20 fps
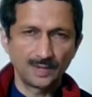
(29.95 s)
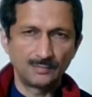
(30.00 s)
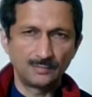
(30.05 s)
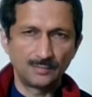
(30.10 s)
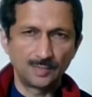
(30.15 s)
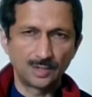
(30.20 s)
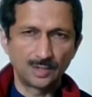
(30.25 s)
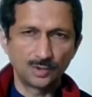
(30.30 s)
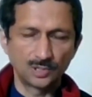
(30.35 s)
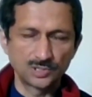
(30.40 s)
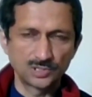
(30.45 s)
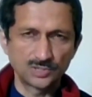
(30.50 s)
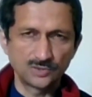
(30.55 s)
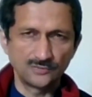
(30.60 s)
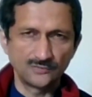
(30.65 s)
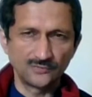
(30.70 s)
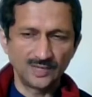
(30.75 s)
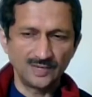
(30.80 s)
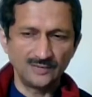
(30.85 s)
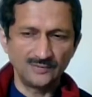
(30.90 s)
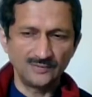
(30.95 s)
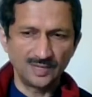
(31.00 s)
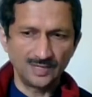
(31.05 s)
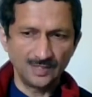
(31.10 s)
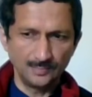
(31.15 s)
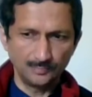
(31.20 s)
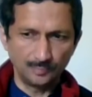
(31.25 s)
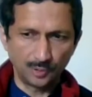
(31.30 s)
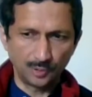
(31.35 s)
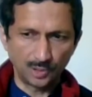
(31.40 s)
but also very, very
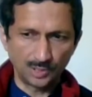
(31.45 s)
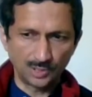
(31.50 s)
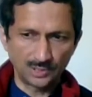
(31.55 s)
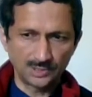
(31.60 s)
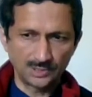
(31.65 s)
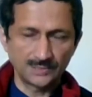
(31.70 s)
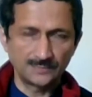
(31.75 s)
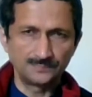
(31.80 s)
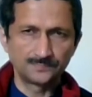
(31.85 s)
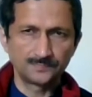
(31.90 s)
important